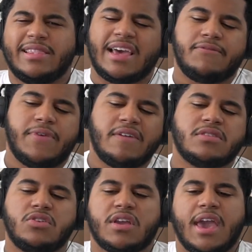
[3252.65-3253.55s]
Like
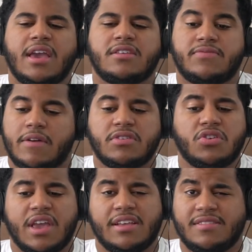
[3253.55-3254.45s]
500K is
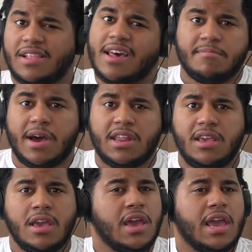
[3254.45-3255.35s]
500K. It's a lot of
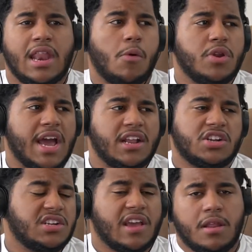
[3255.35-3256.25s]
money. And I would not
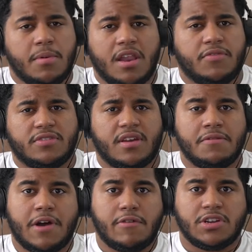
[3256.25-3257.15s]
judge anybody for
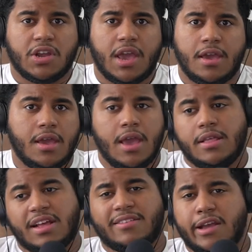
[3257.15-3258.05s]
taking 500K.
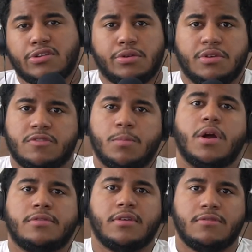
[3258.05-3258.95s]
That's actually the
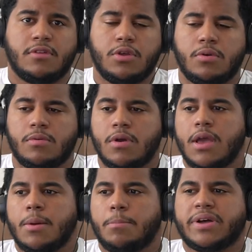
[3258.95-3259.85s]
smart thing to do.
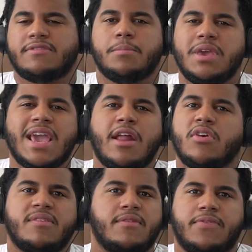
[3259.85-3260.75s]
But to me, I
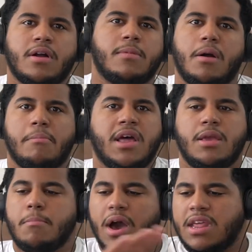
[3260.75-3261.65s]
don't give a fuck about
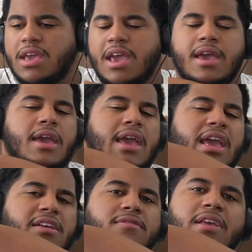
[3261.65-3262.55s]
money. Money
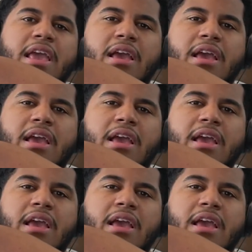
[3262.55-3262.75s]
is...